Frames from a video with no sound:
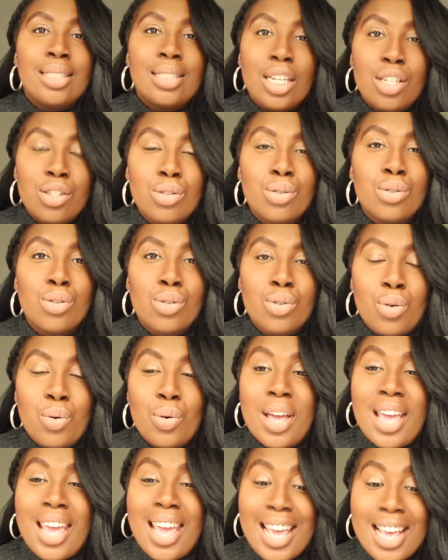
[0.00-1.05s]
dental
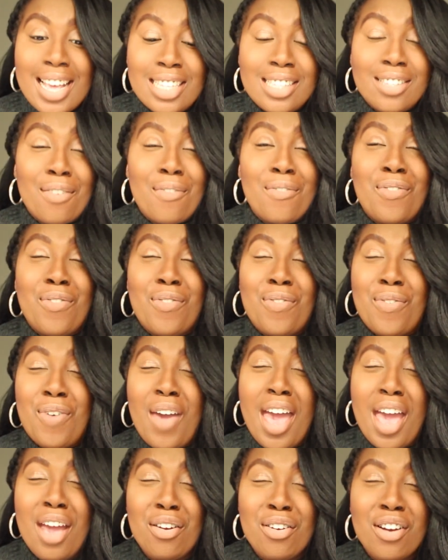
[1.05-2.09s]
school is
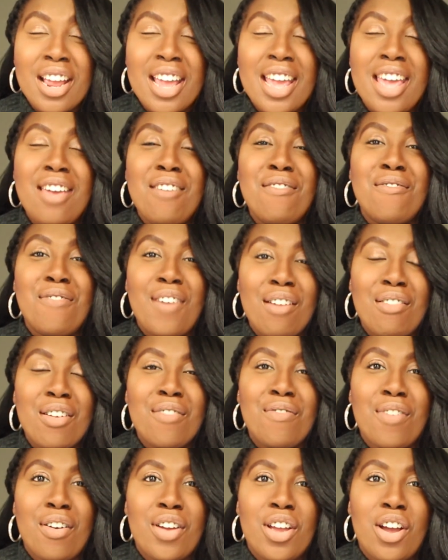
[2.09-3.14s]
very,
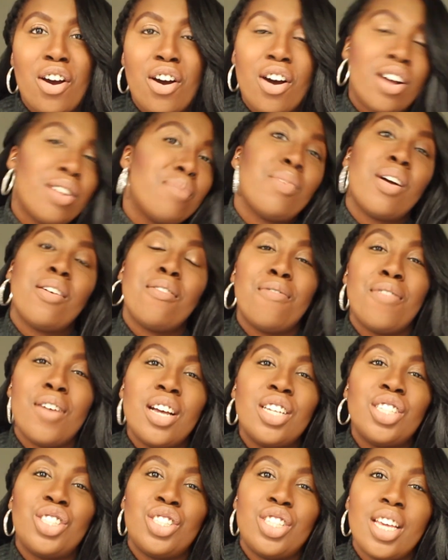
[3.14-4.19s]
very, very hard. My
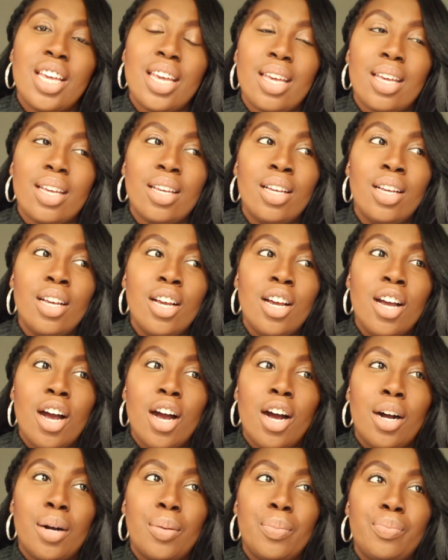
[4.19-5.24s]
first year
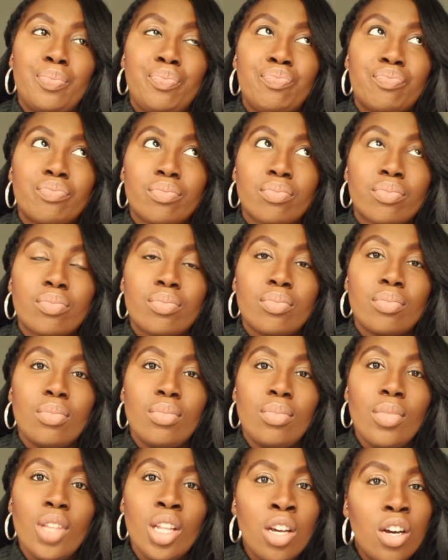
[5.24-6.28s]
of
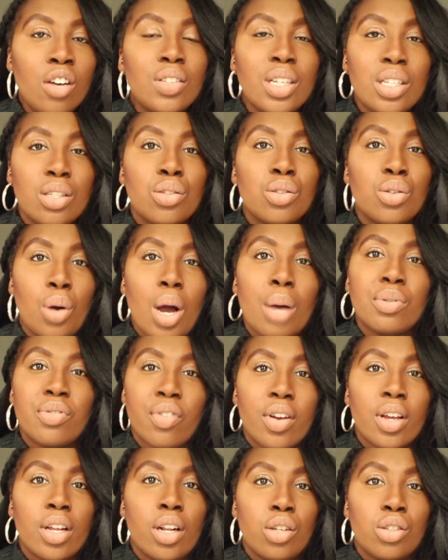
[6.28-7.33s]
dental school, I was
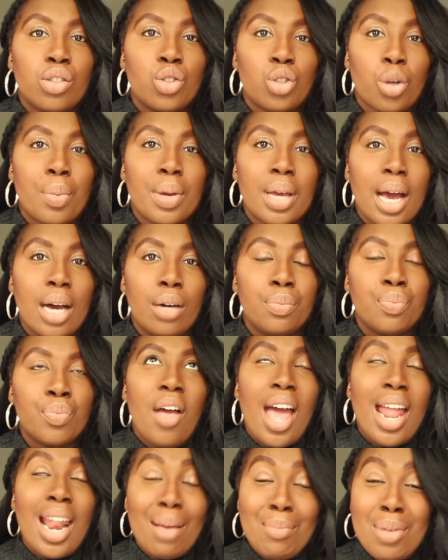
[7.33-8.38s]
very close to dropping out,
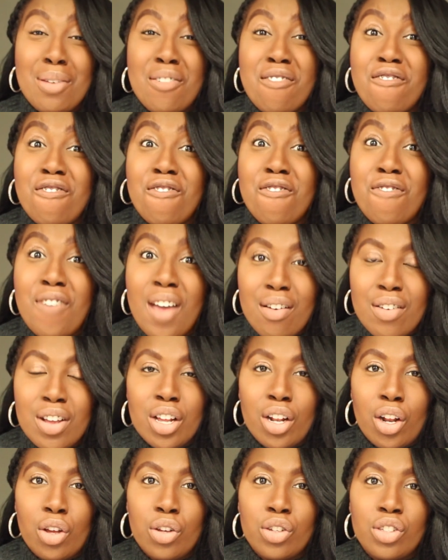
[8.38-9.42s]
and I mean very
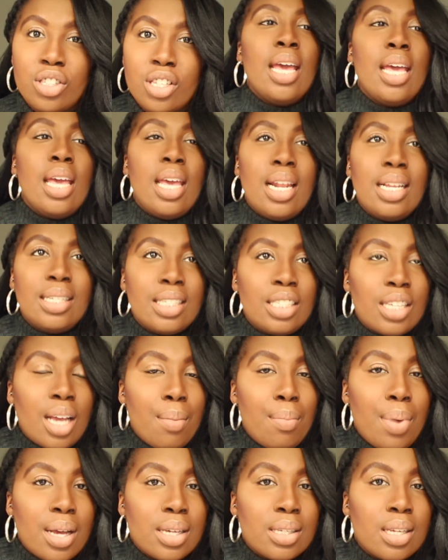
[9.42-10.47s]
close. It is a
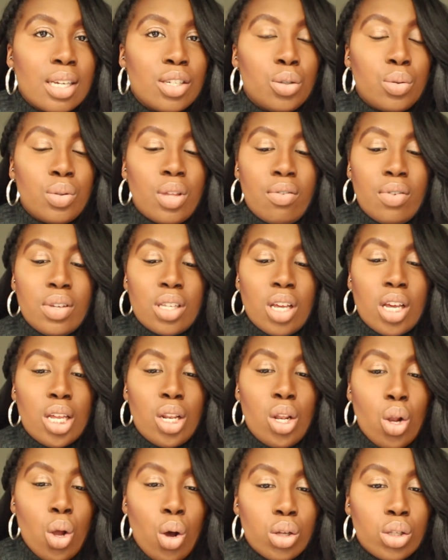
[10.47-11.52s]
jam-packed schedule. There is a
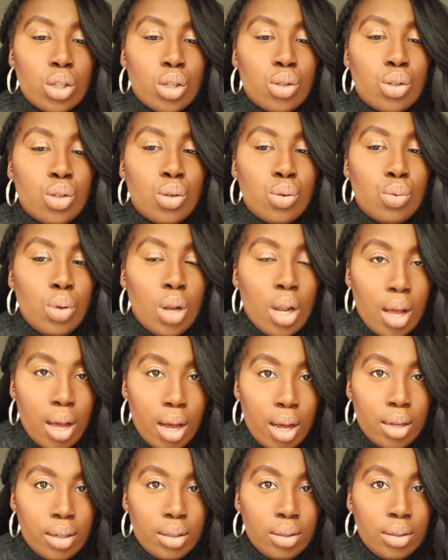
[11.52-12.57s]
lot to
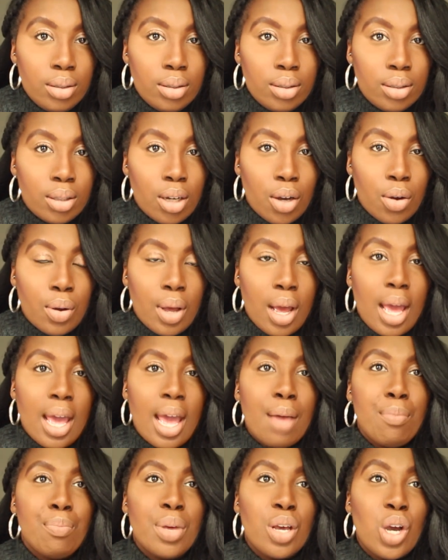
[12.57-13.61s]
learn, okay?
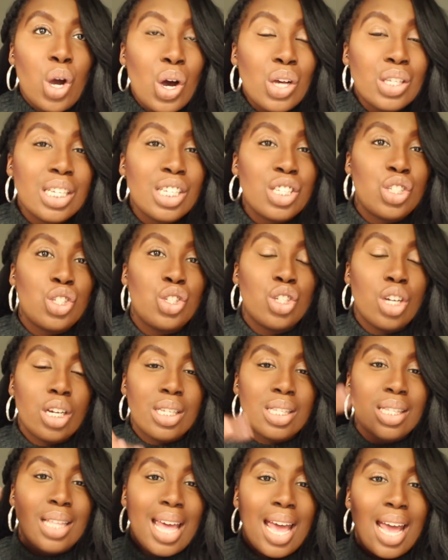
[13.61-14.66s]
And because it's
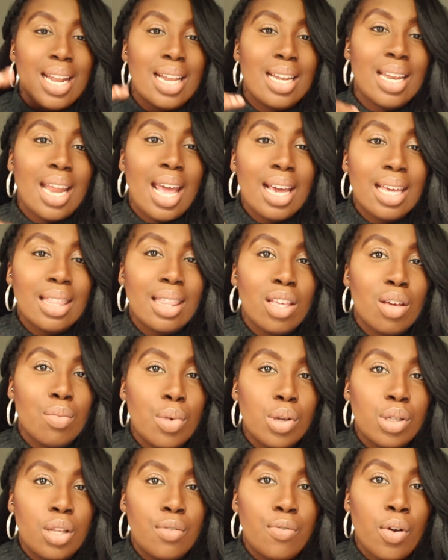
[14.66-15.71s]
just the head and neck that you're
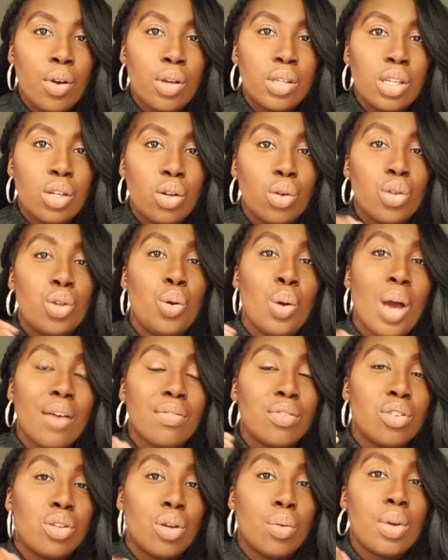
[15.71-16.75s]
mostly focusing on, you
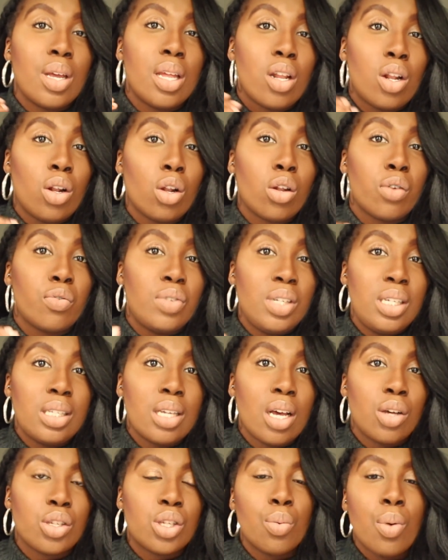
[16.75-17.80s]
have to know it in a lot of
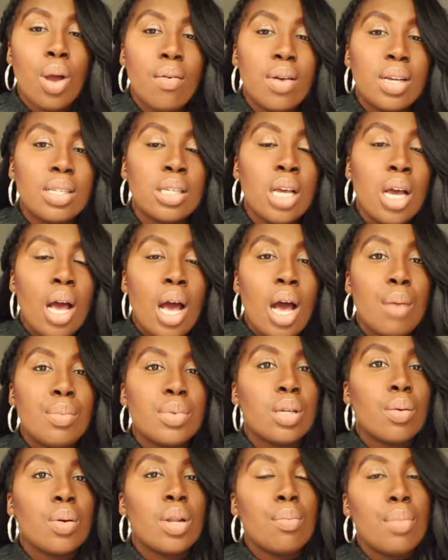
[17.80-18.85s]
detail. So whereas
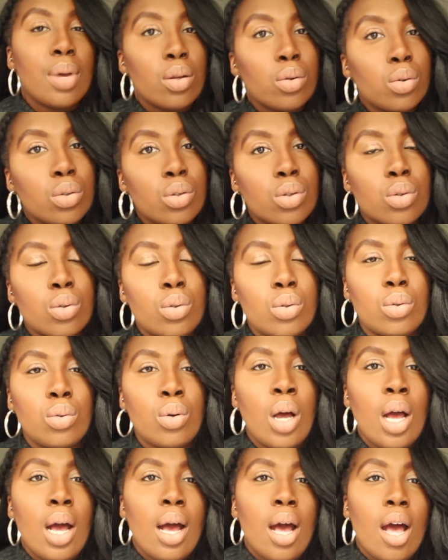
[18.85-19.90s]
someone in medical
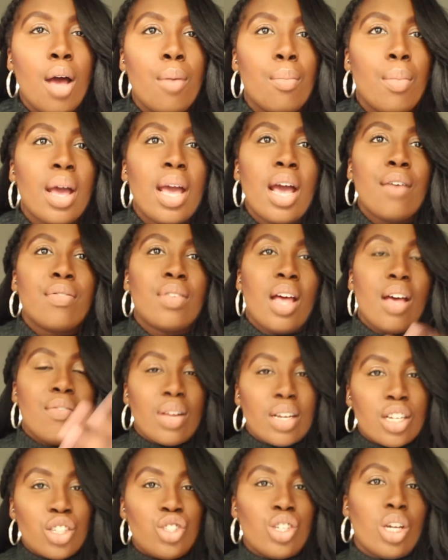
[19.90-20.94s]
school might have to have
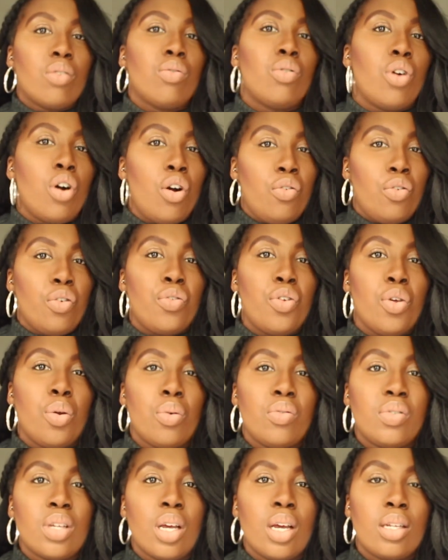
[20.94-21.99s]
like a general overview
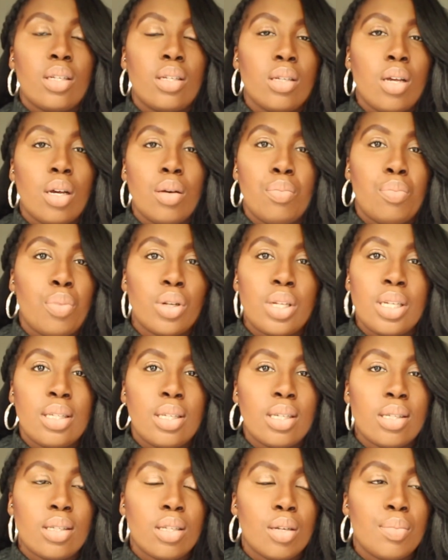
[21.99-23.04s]
of certain body
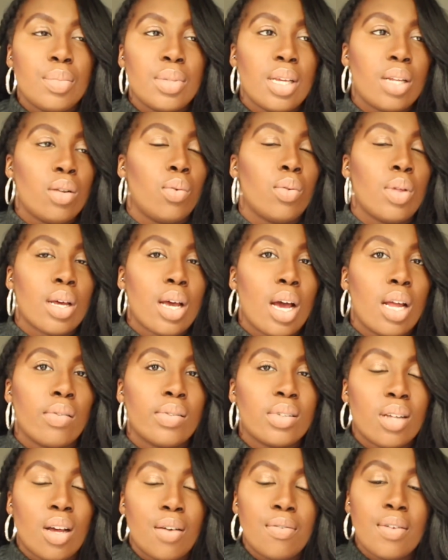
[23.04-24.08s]
systems and all that kind
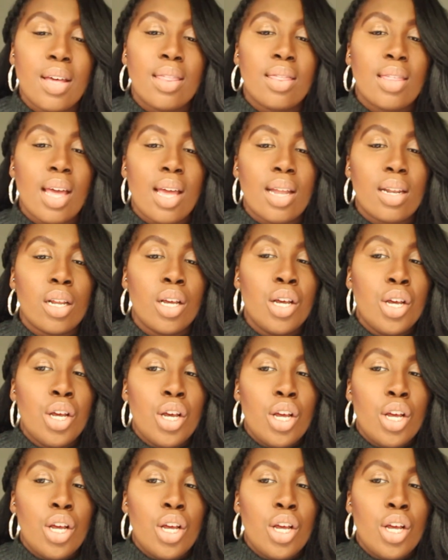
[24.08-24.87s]
of stuff, and then